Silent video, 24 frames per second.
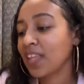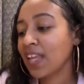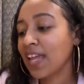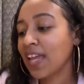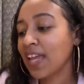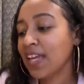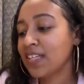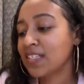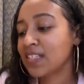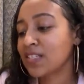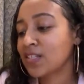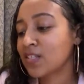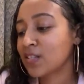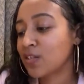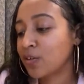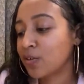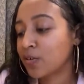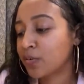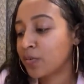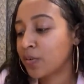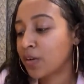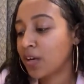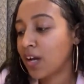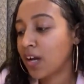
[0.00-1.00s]
And
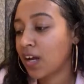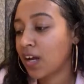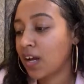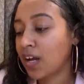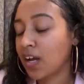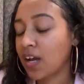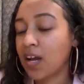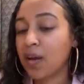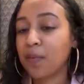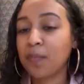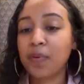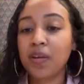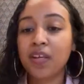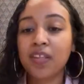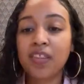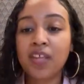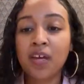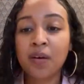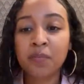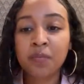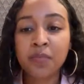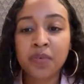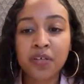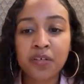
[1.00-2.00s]
so I made that
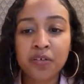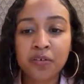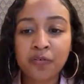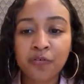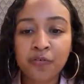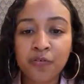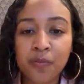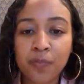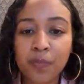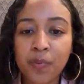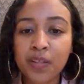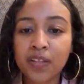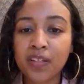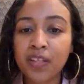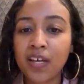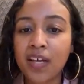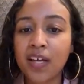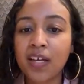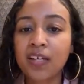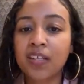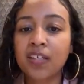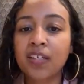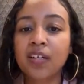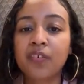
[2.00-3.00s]
meal for my
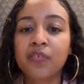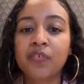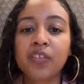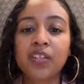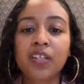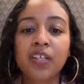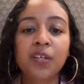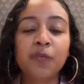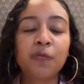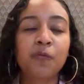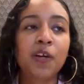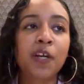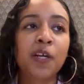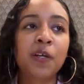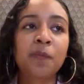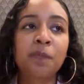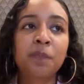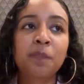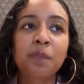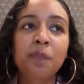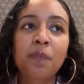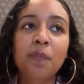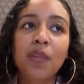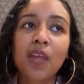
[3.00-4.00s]
dad and everything, right?
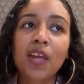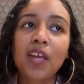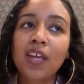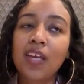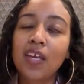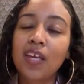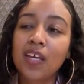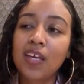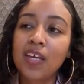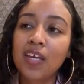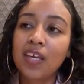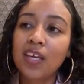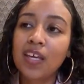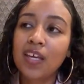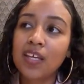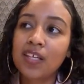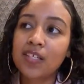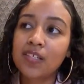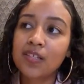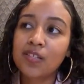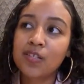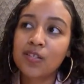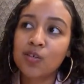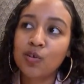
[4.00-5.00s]

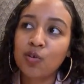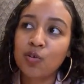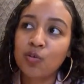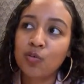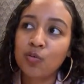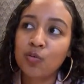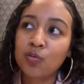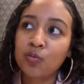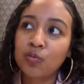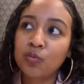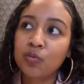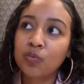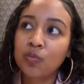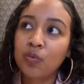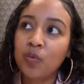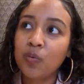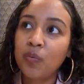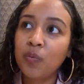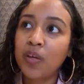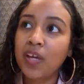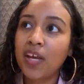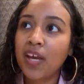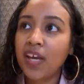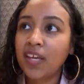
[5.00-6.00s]
And so
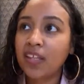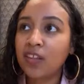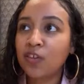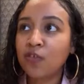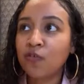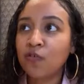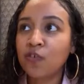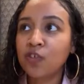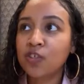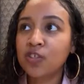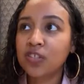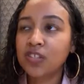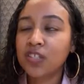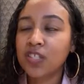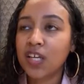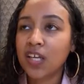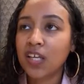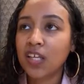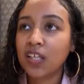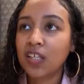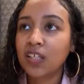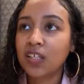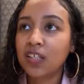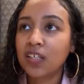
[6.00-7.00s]
we ate the first night.